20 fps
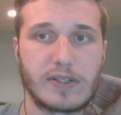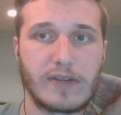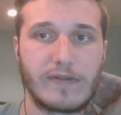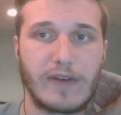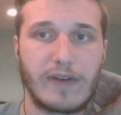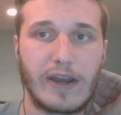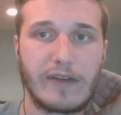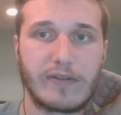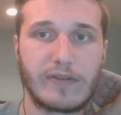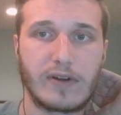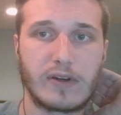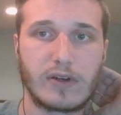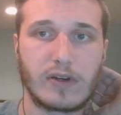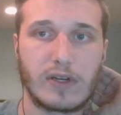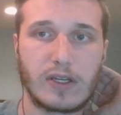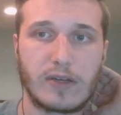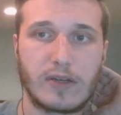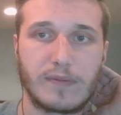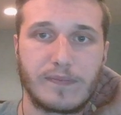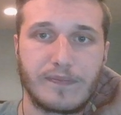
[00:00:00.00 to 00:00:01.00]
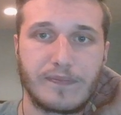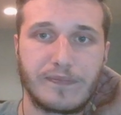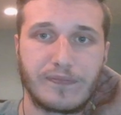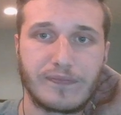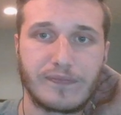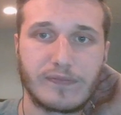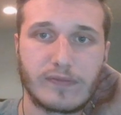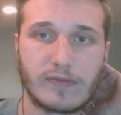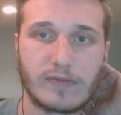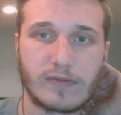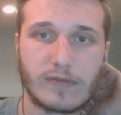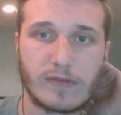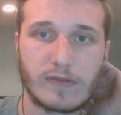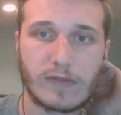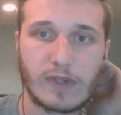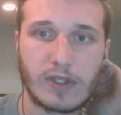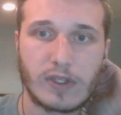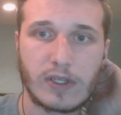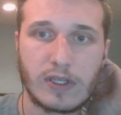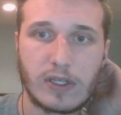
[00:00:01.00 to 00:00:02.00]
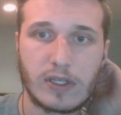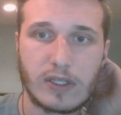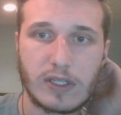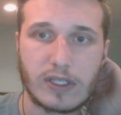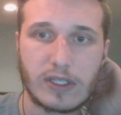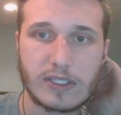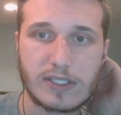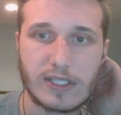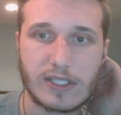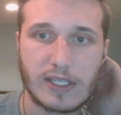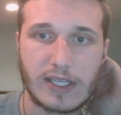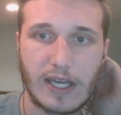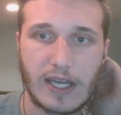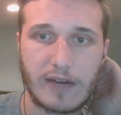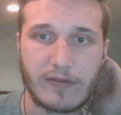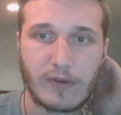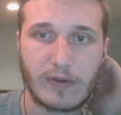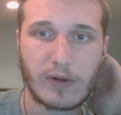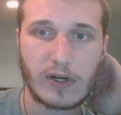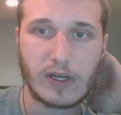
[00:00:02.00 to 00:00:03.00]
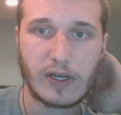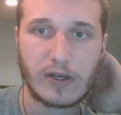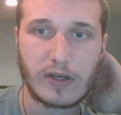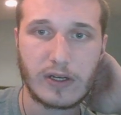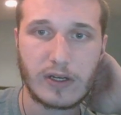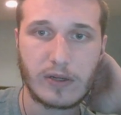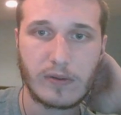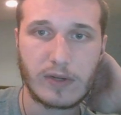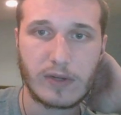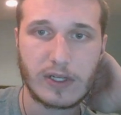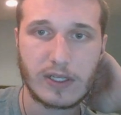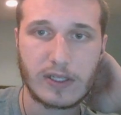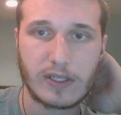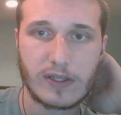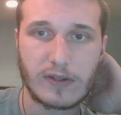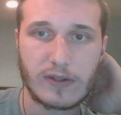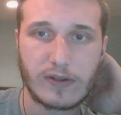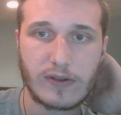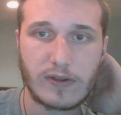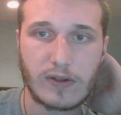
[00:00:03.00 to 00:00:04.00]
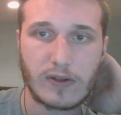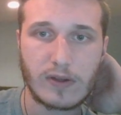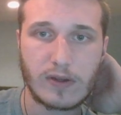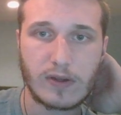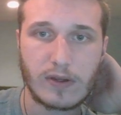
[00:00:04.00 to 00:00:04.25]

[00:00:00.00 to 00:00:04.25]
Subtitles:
at 500. Let's see. Yeah, 400 was